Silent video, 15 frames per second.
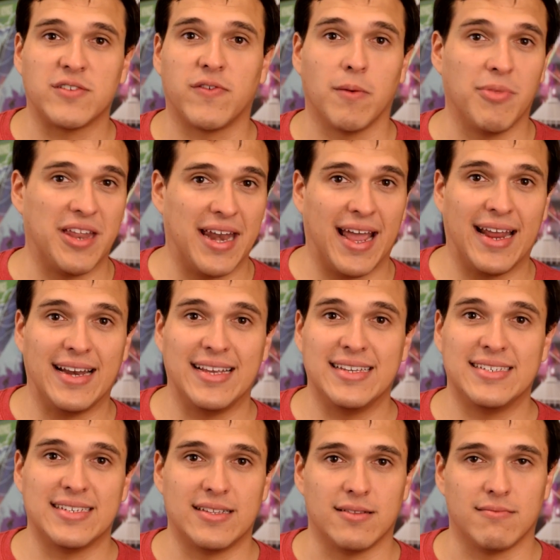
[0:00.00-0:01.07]
from the
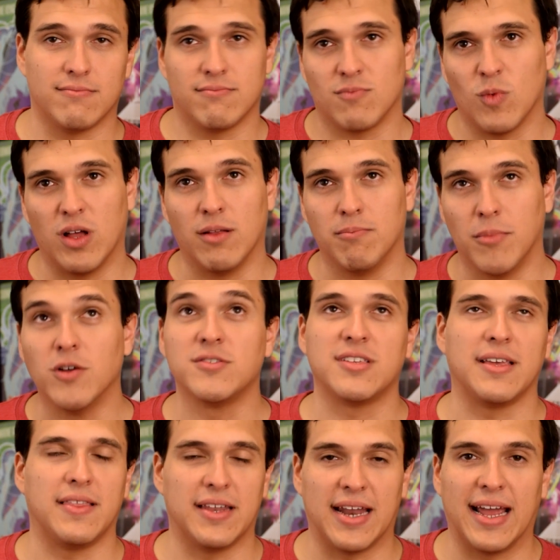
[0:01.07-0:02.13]
90s and, well,
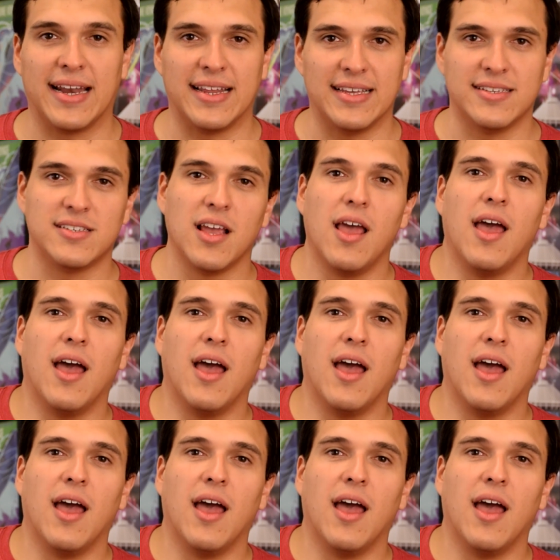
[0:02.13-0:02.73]
mostly the 90s,